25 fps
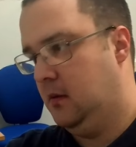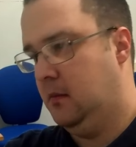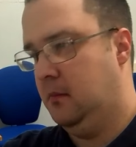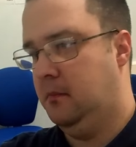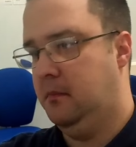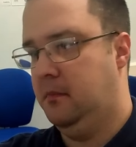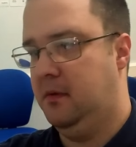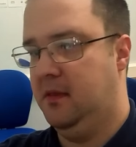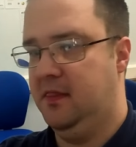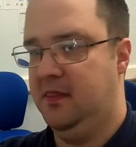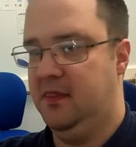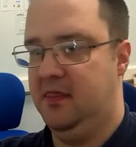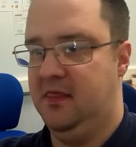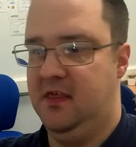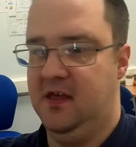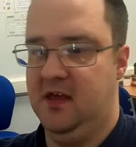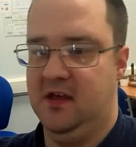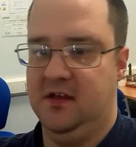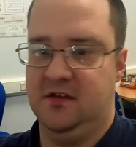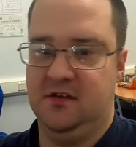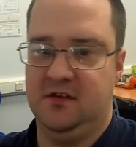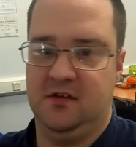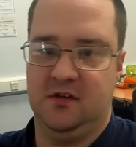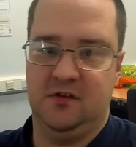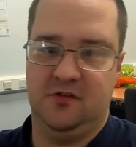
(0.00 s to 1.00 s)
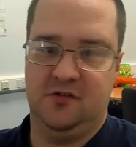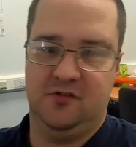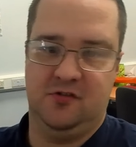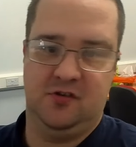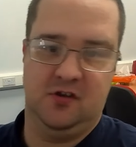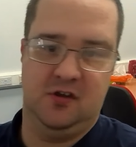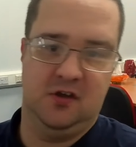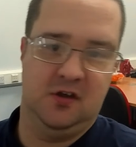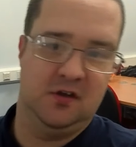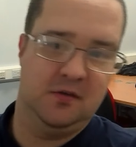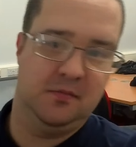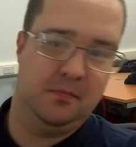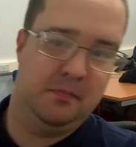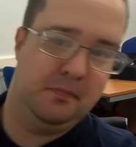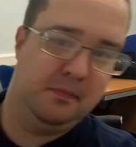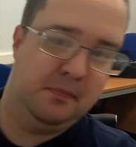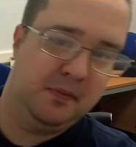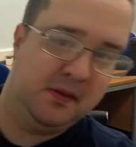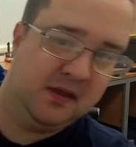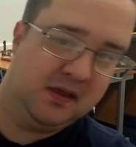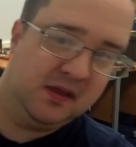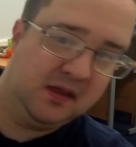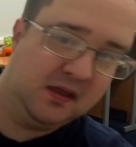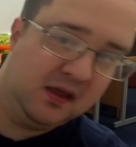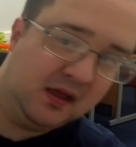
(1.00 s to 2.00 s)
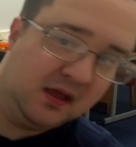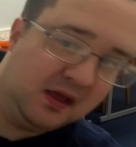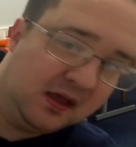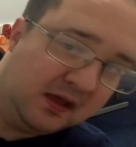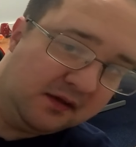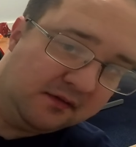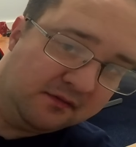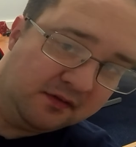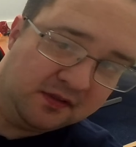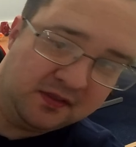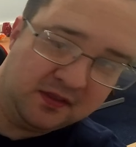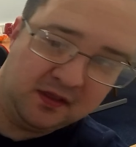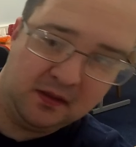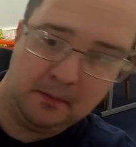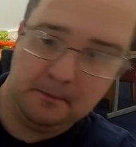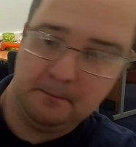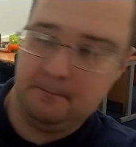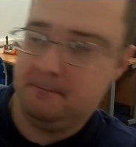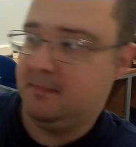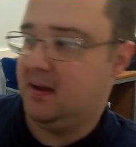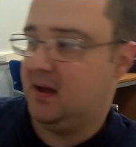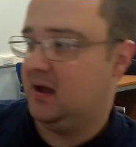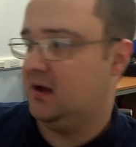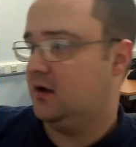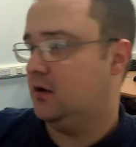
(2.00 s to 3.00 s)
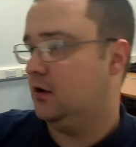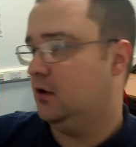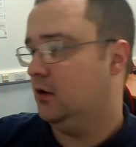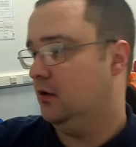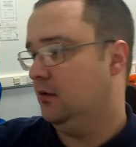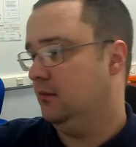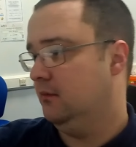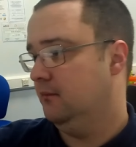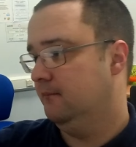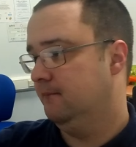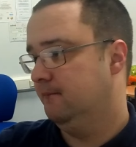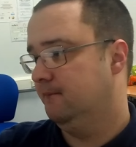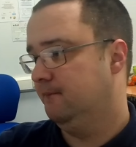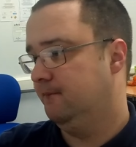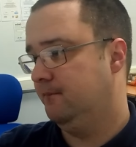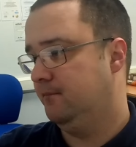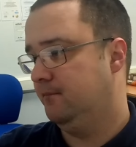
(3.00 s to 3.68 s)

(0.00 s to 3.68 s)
But this should be everything back on.